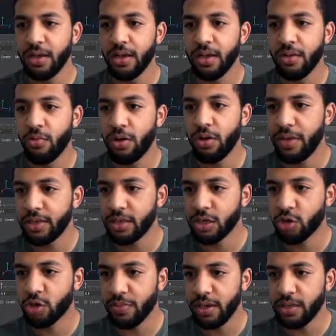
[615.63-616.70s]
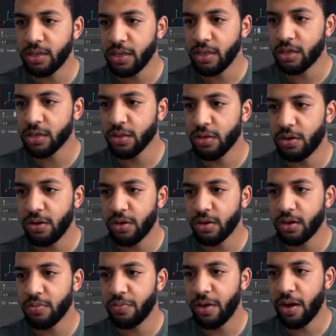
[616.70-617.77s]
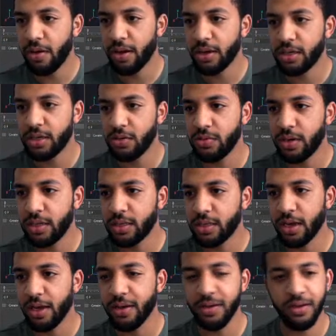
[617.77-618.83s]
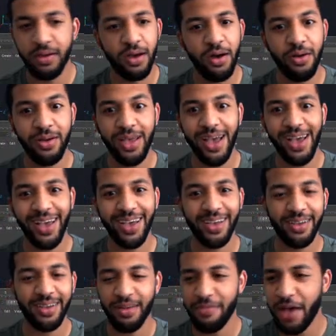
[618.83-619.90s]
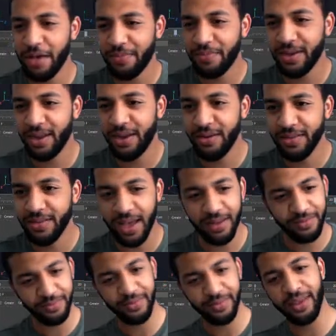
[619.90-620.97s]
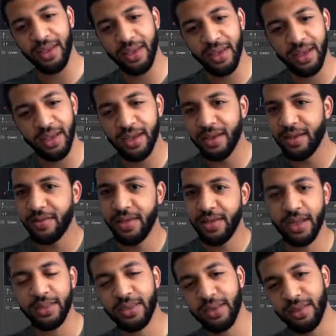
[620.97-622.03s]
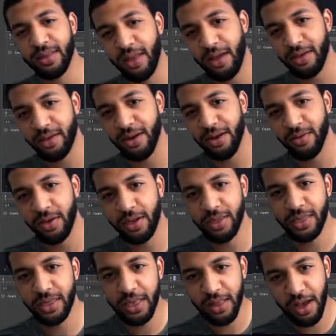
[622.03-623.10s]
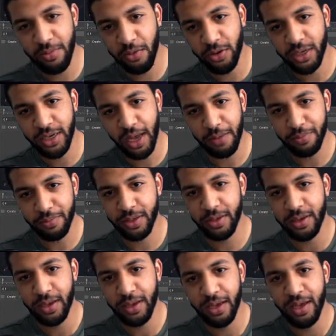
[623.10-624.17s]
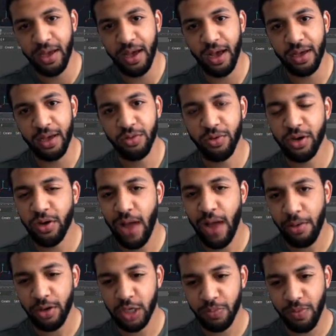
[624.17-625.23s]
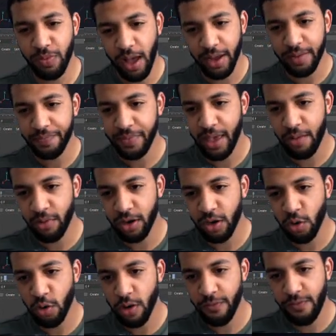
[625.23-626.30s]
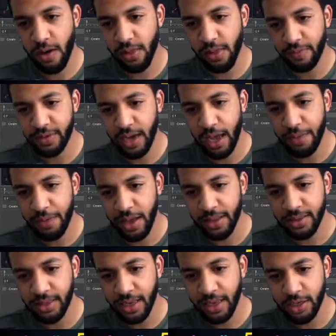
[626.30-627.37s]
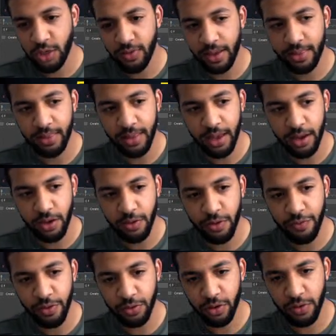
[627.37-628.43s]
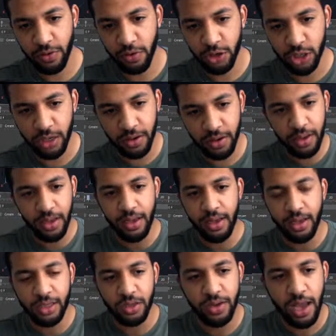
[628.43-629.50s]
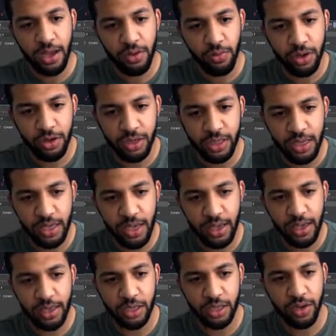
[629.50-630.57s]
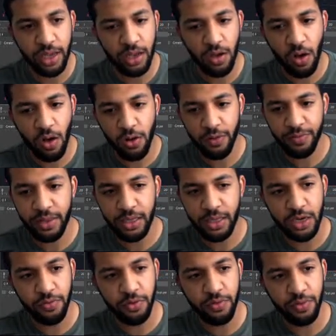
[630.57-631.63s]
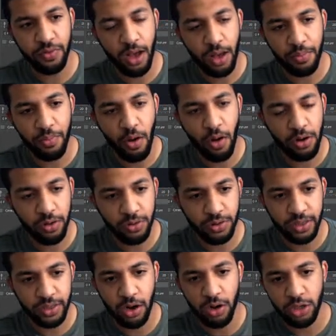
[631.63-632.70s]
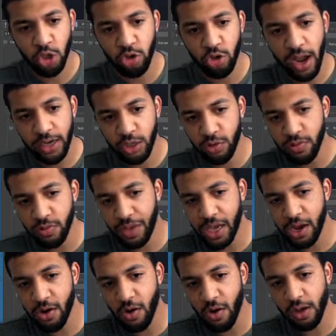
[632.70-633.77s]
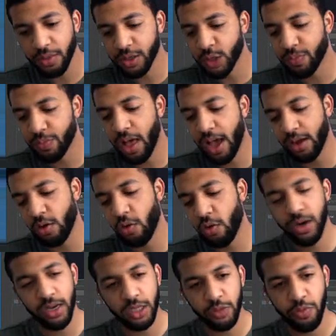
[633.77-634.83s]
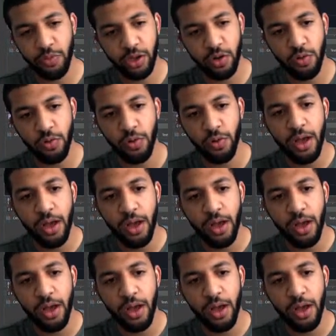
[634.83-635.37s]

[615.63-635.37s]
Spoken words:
what amazing stream. Easy to learn comparing to Insta. Oh, yay. I'm happy to hear that. Yeah, it's a lot, you can see a lot more steps. So we're going to grab our spline, and we're going to go to our fall off type and set it to a linear field conversion. So now what you're seeing is you're getting all of these different particles that are trying to appear on the spline. Already it's pretty cool.